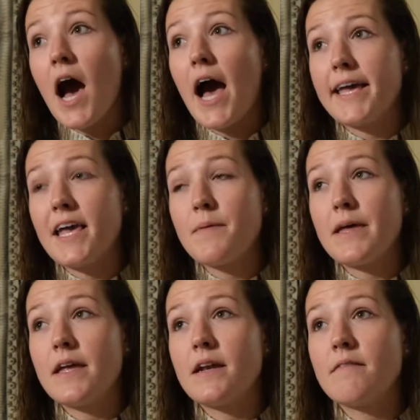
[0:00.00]
I came
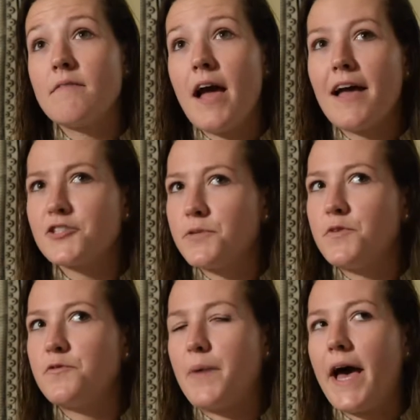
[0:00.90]
in, I actually
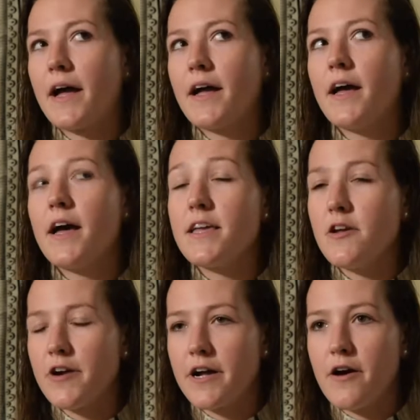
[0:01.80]
moved back a
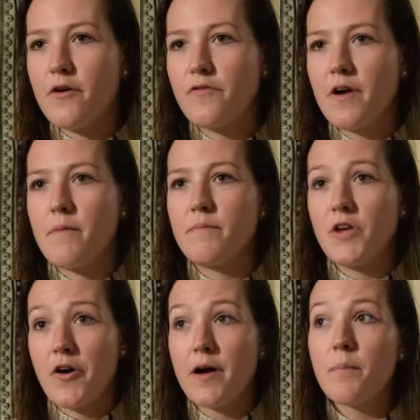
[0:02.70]
year ago from
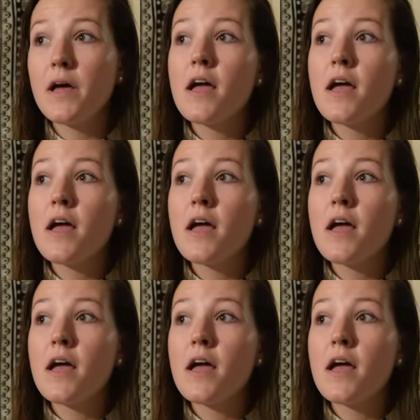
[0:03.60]
Europe,